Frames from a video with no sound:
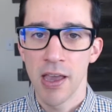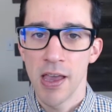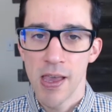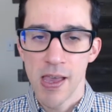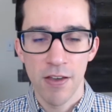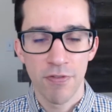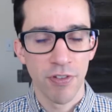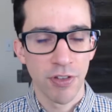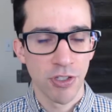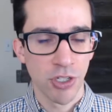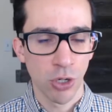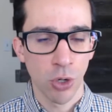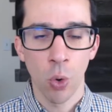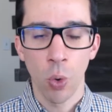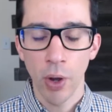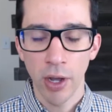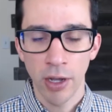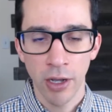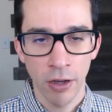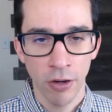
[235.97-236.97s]
If it's a
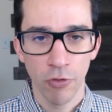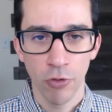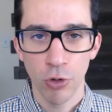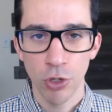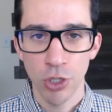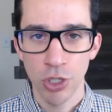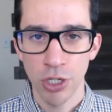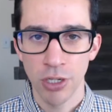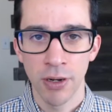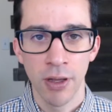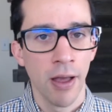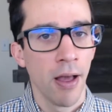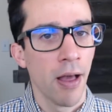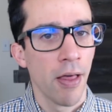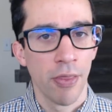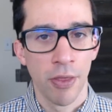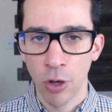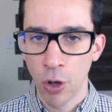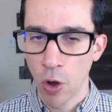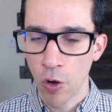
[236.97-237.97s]
quick conversion,
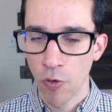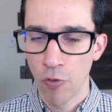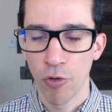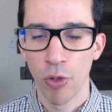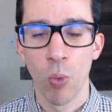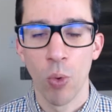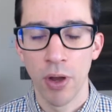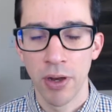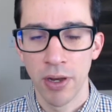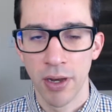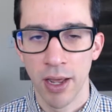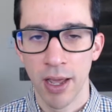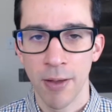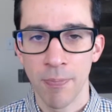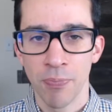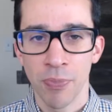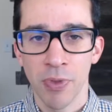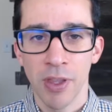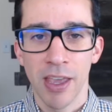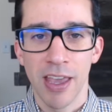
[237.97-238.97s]
then go for the 1 day.
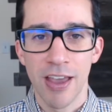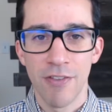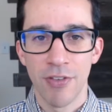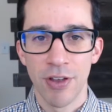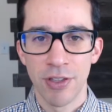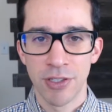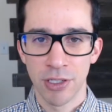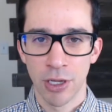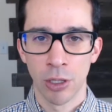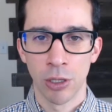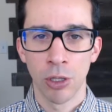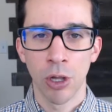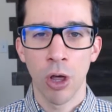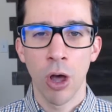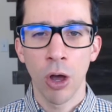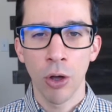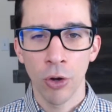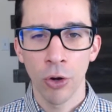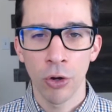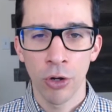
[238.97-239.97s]
If it's a
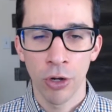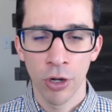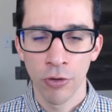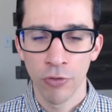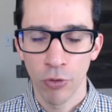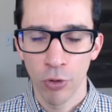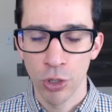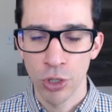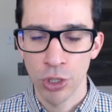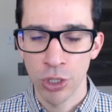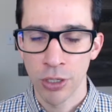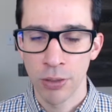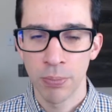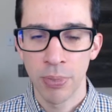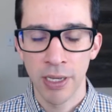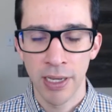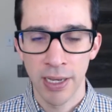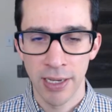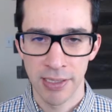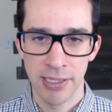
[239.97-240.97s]
longer conversion
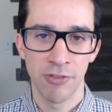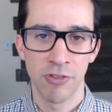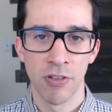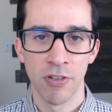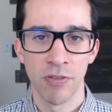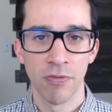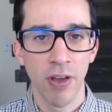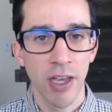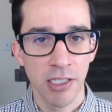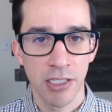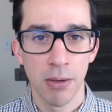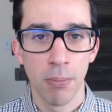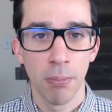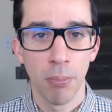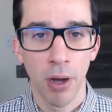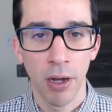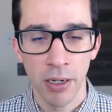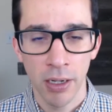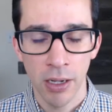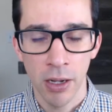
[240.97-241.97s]
because they have to invest some
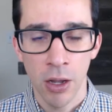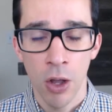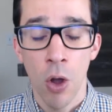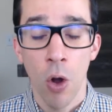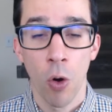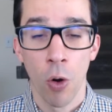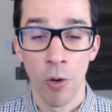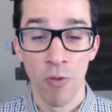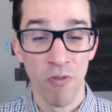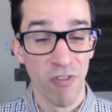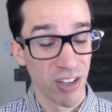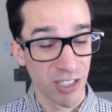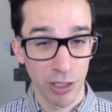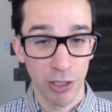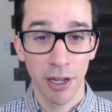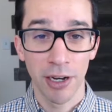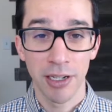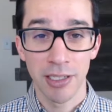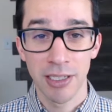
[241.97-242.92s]
money or invest a lot of